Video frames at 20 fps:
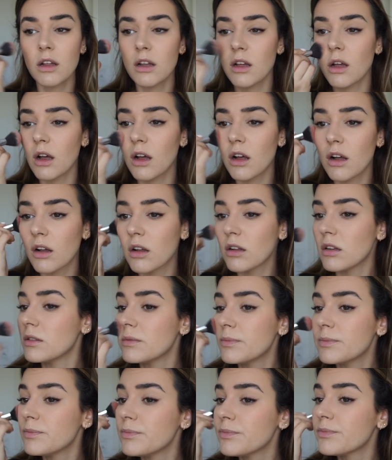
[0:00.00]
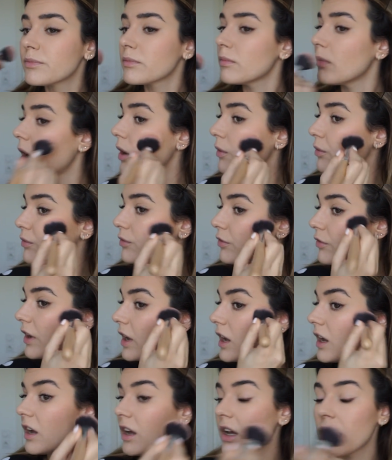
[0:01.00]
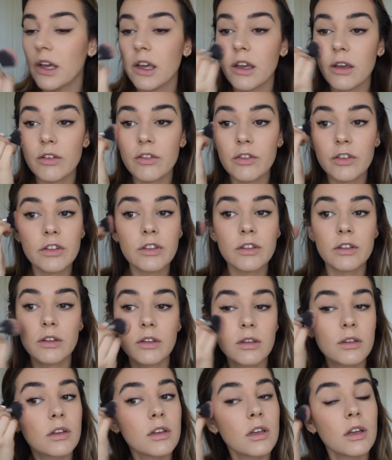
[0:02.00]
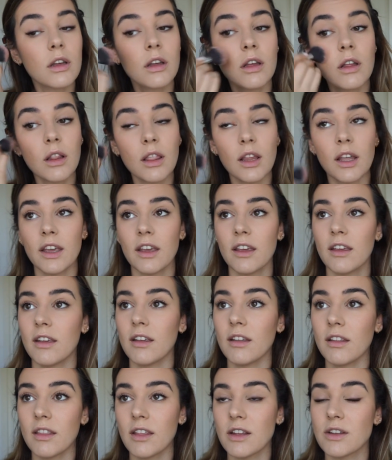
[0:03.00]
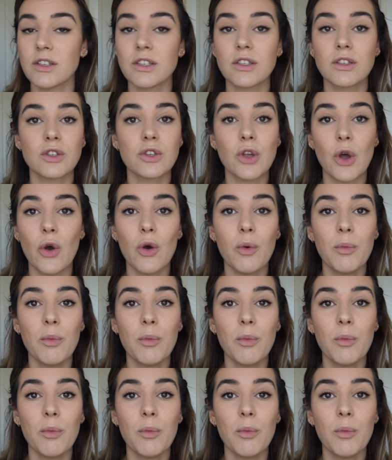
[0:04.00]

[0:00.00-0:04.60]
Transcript: um, 5. Like, there's so